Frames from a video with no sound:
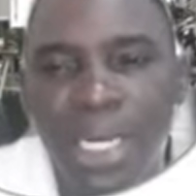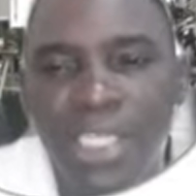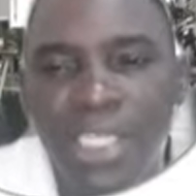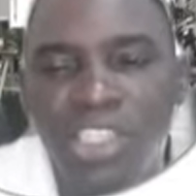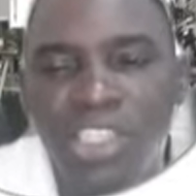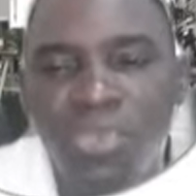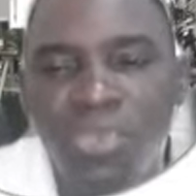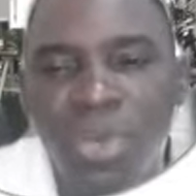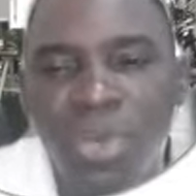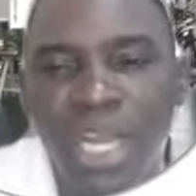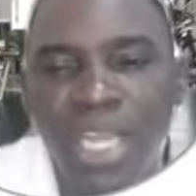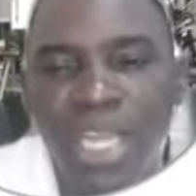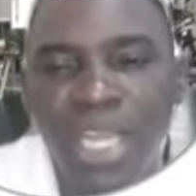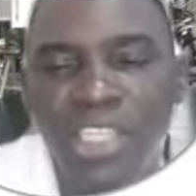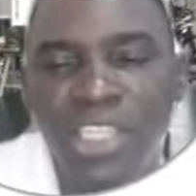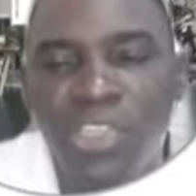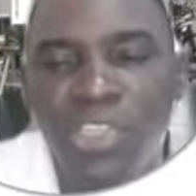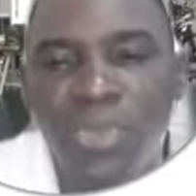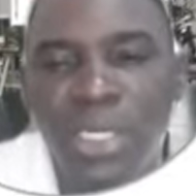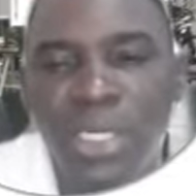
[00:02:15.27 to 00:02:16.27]
This is more
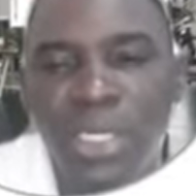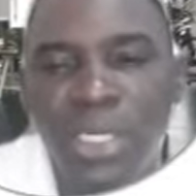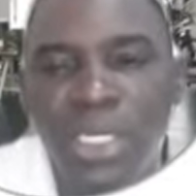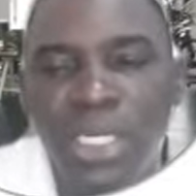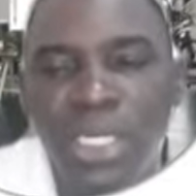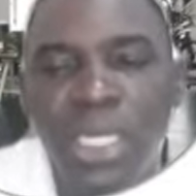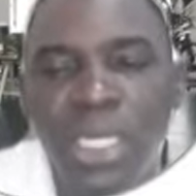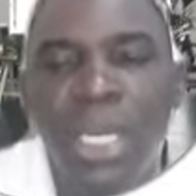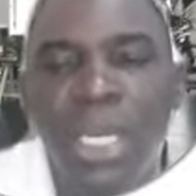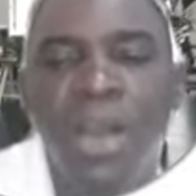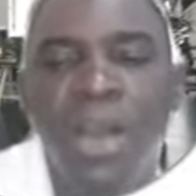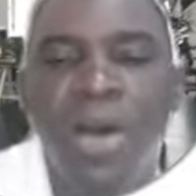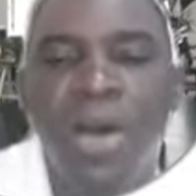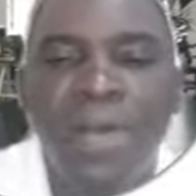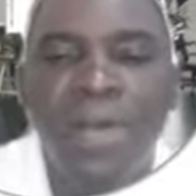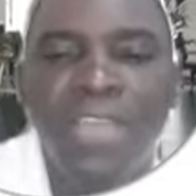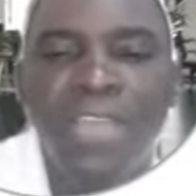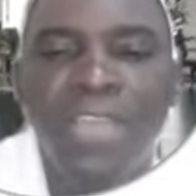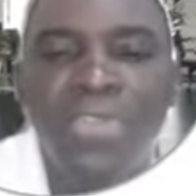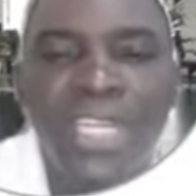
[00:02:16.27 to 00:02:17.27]
like the speed.
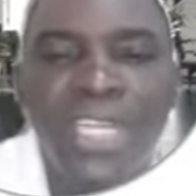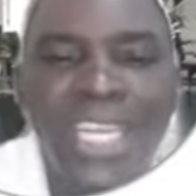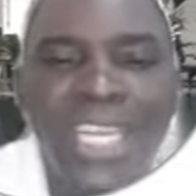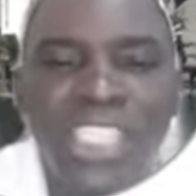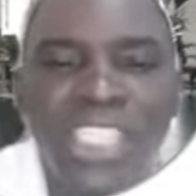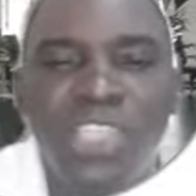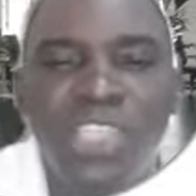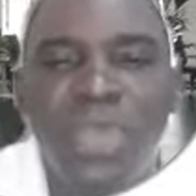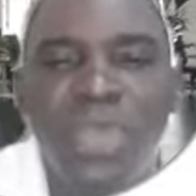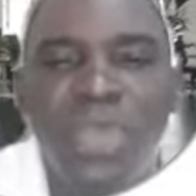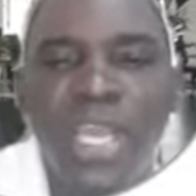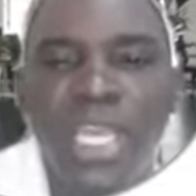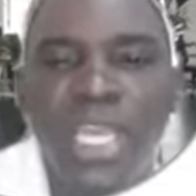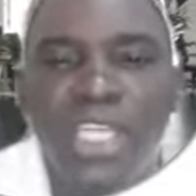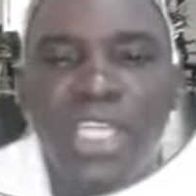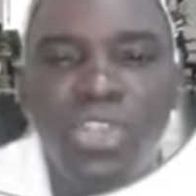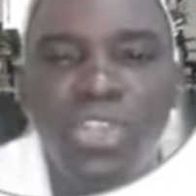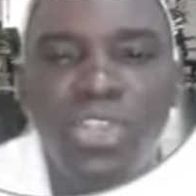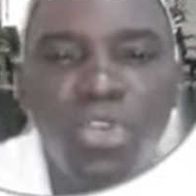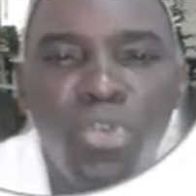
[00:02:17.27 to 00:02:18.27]
All right, so the next thing we are
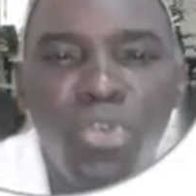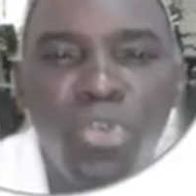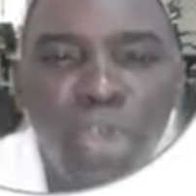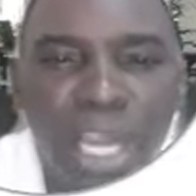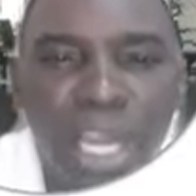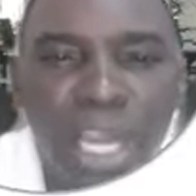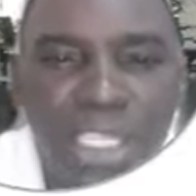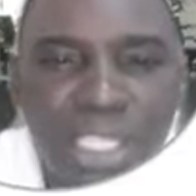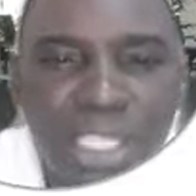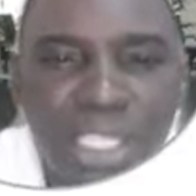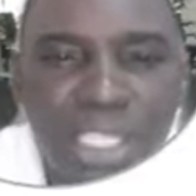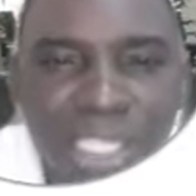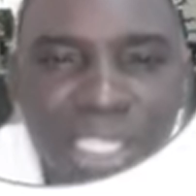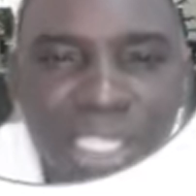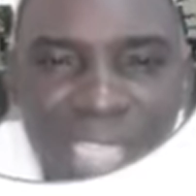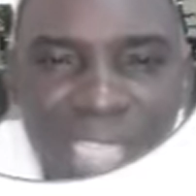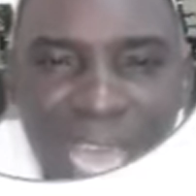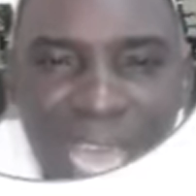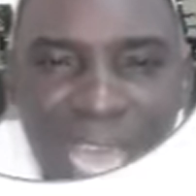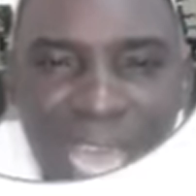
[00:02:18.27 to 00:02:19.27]
going to look at,
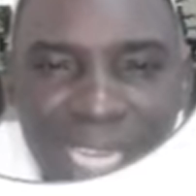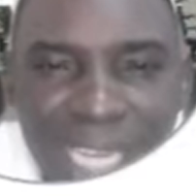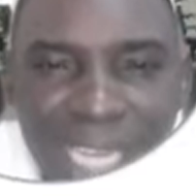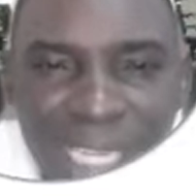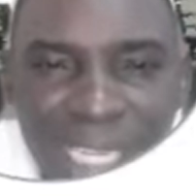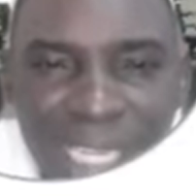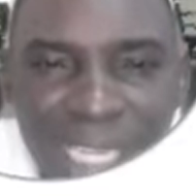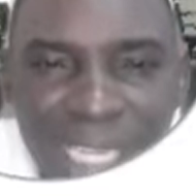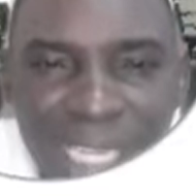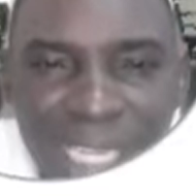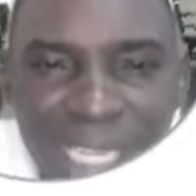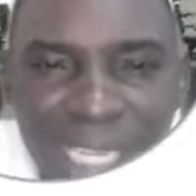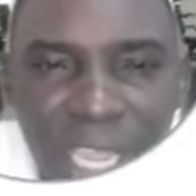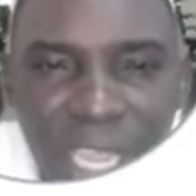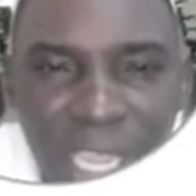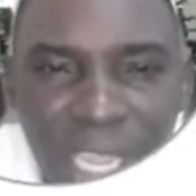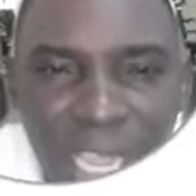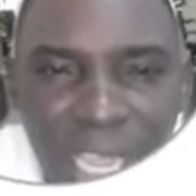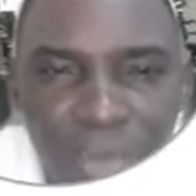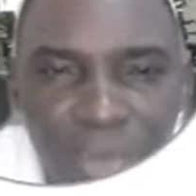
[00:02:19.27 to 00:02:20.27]
since at 11
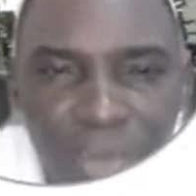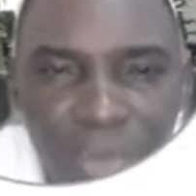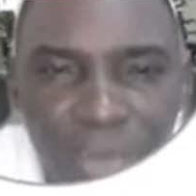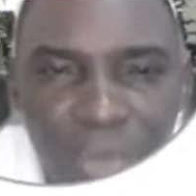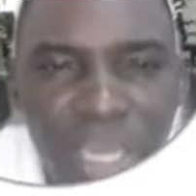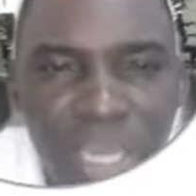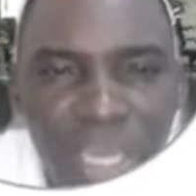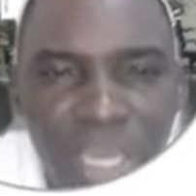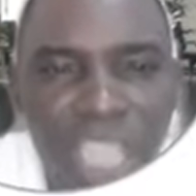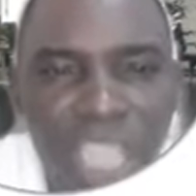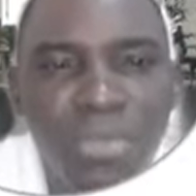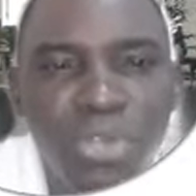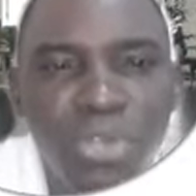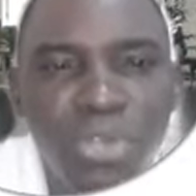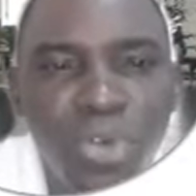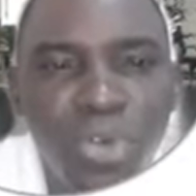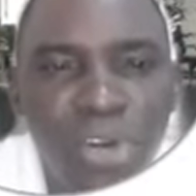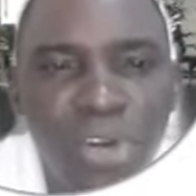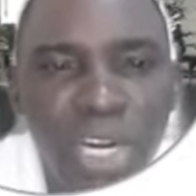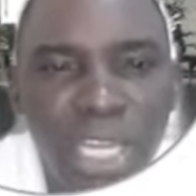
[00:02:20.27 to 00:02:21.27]
a.m. he has
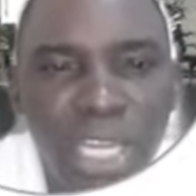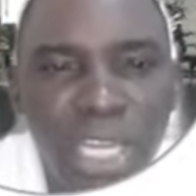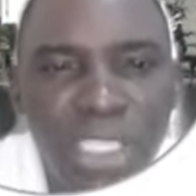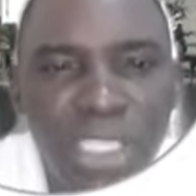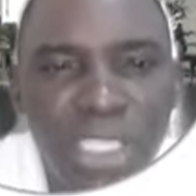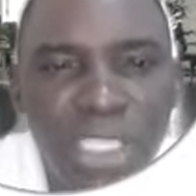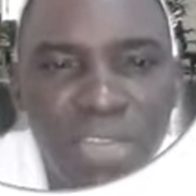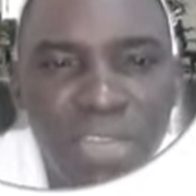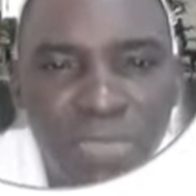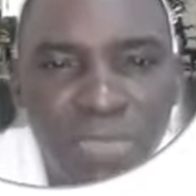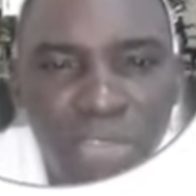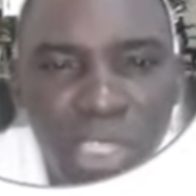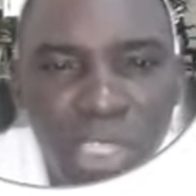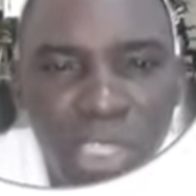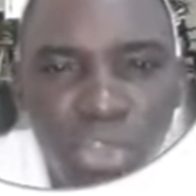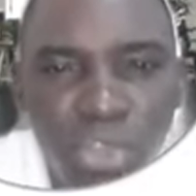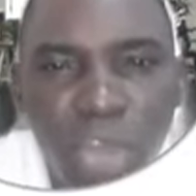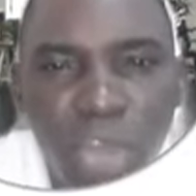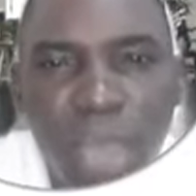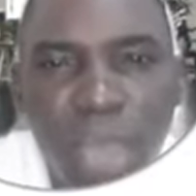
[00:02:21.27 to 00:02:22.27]
climbed 210
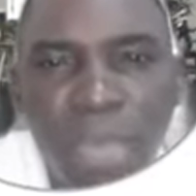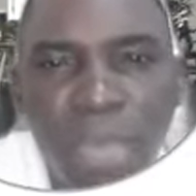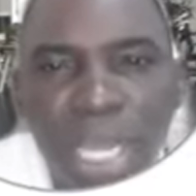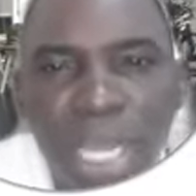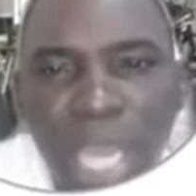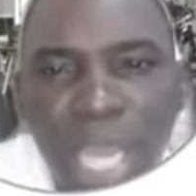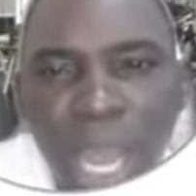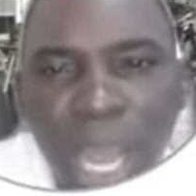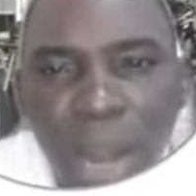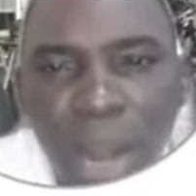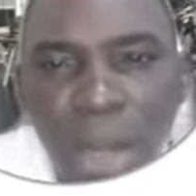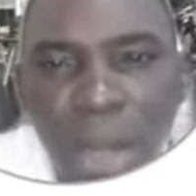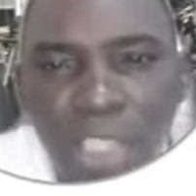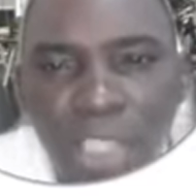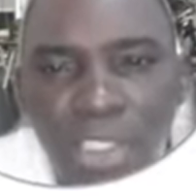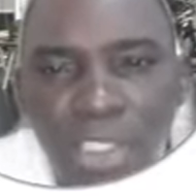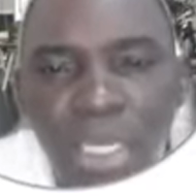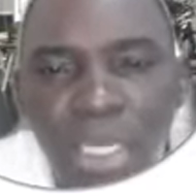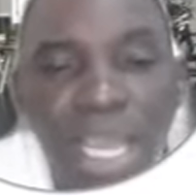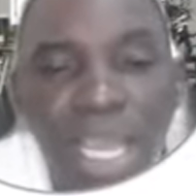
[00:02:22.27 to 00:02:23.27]
feet. So how many
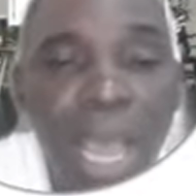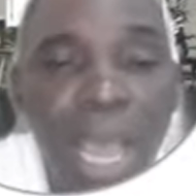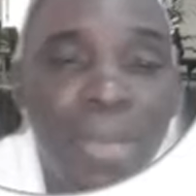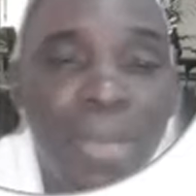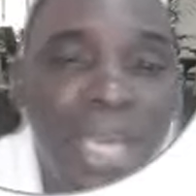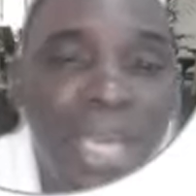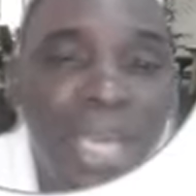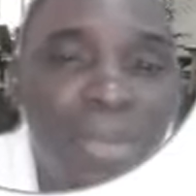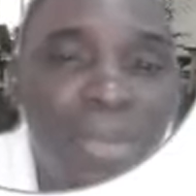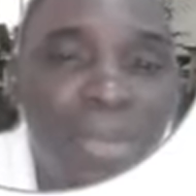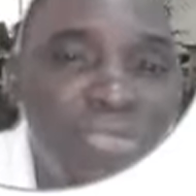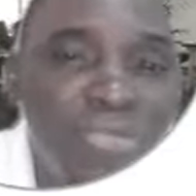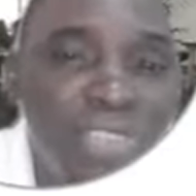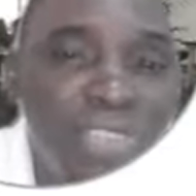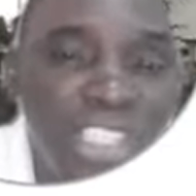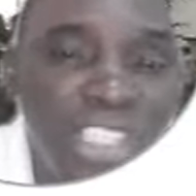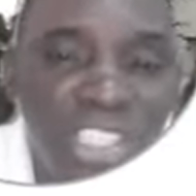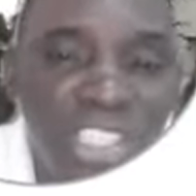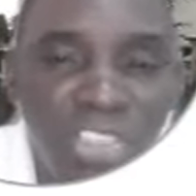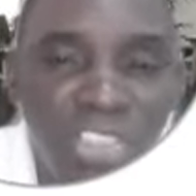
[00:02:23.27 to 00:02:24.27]
hours, how many
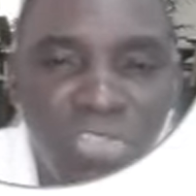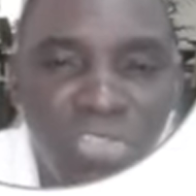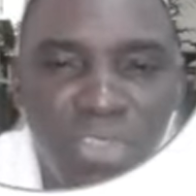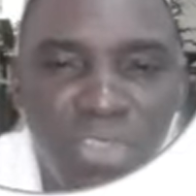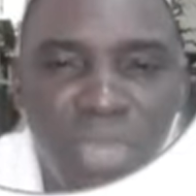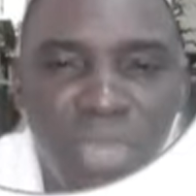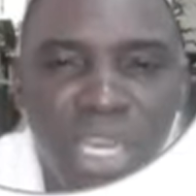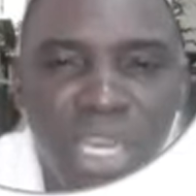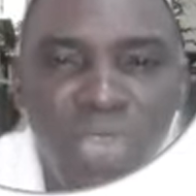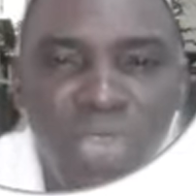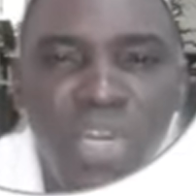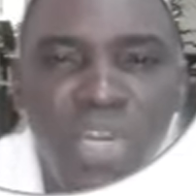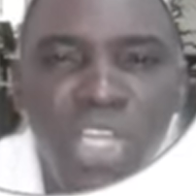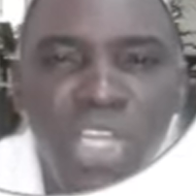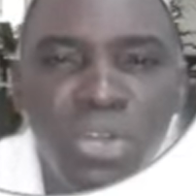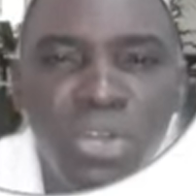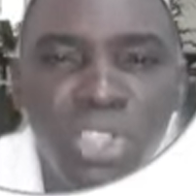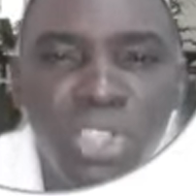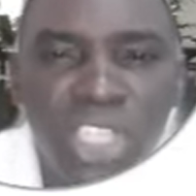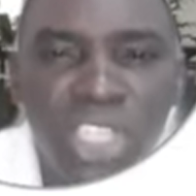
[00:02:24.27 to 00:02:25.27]
feet is remaining? We
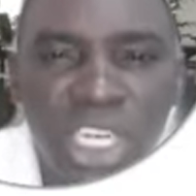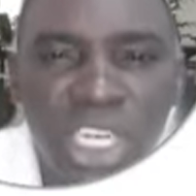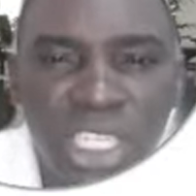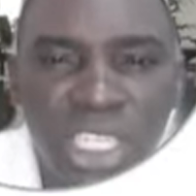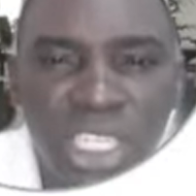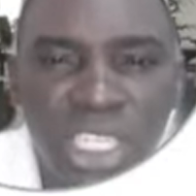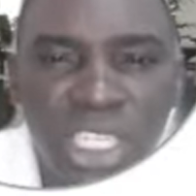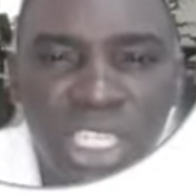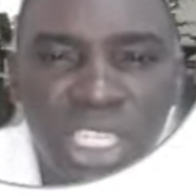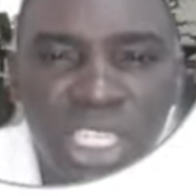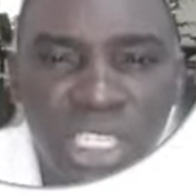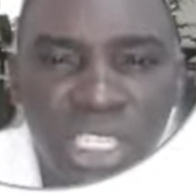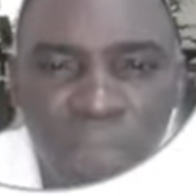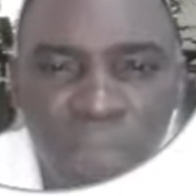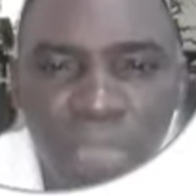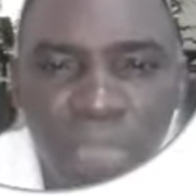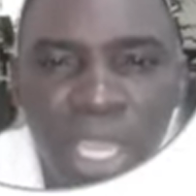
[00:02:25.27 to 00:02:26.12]
need to check the difference.